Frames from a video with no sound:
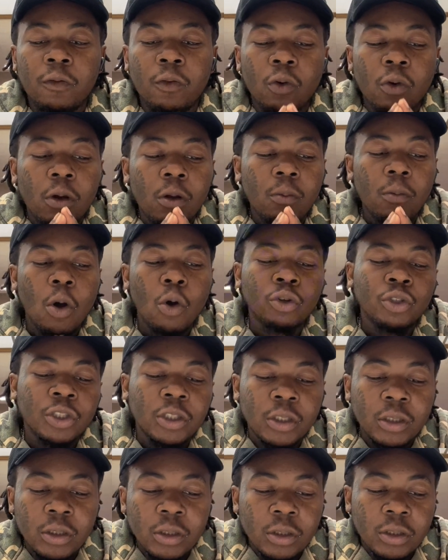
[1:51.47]
your
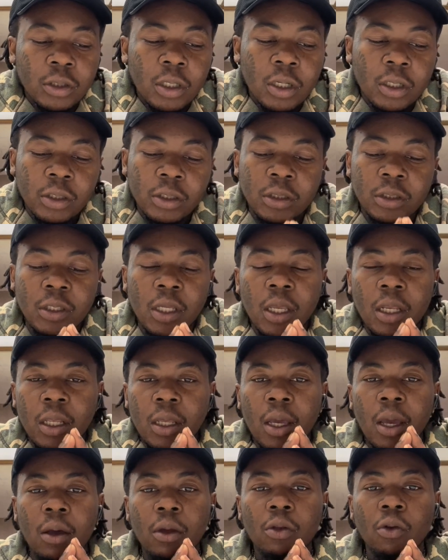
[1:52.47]
emotions, understanding
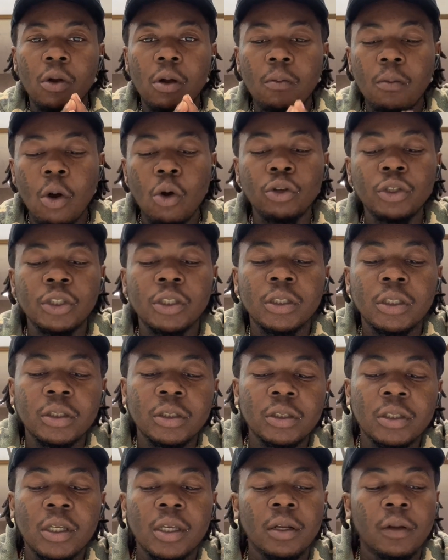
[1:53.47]
how your
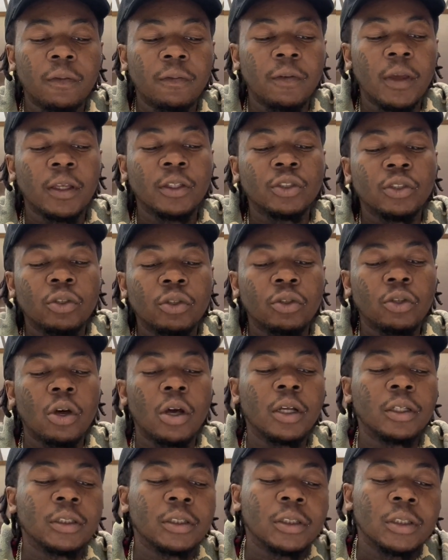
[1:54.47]
emotions can affect your
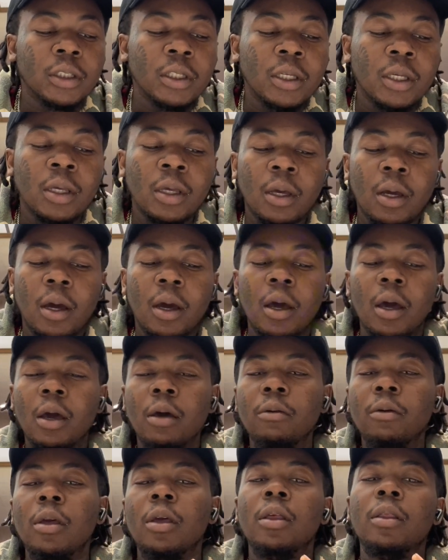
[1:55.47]
thoughts,
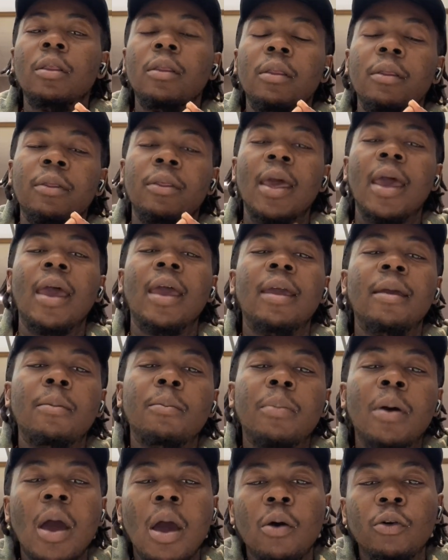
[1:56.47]
and that
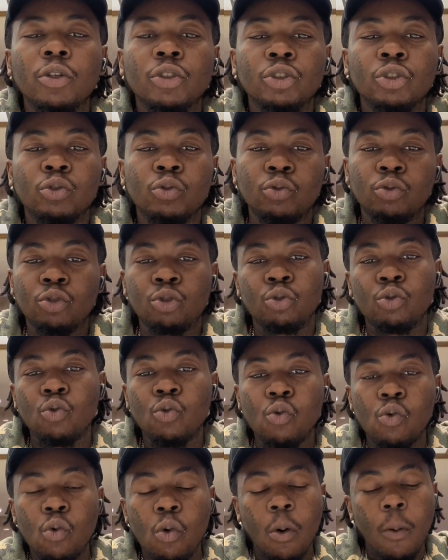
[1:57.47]
empowers you
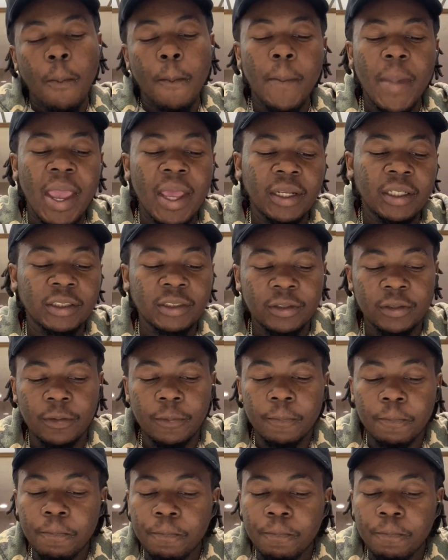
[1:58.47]
to manage them.